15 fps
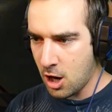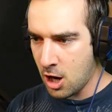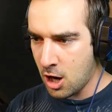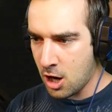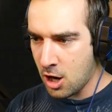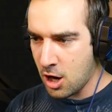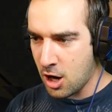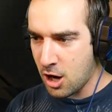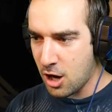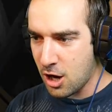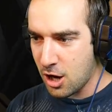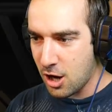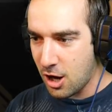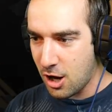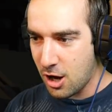
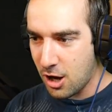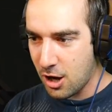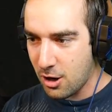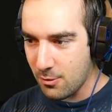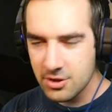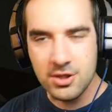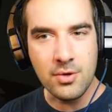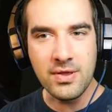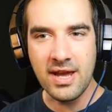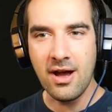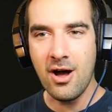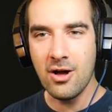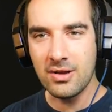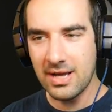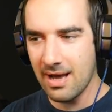Oh! So they
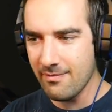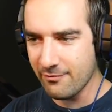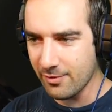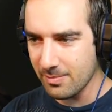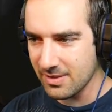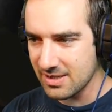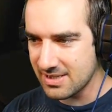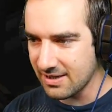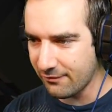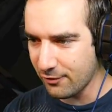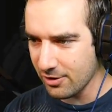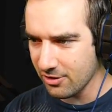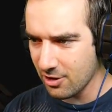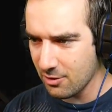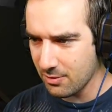all come from the
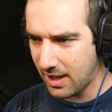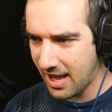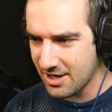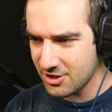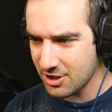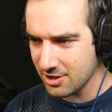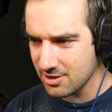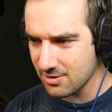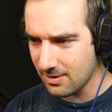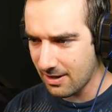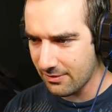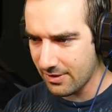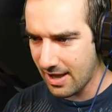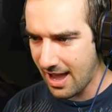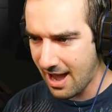different locations
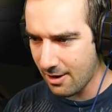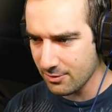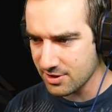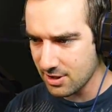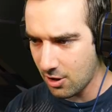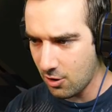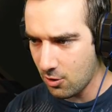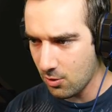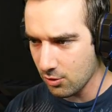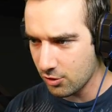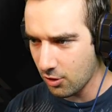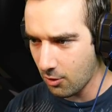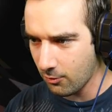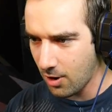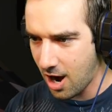around the house. Oh,
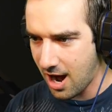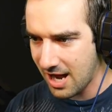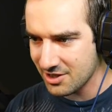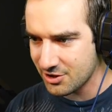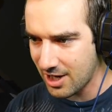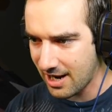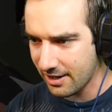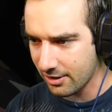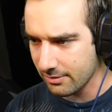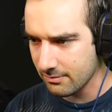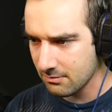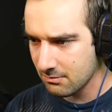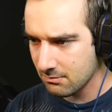garage, I heard.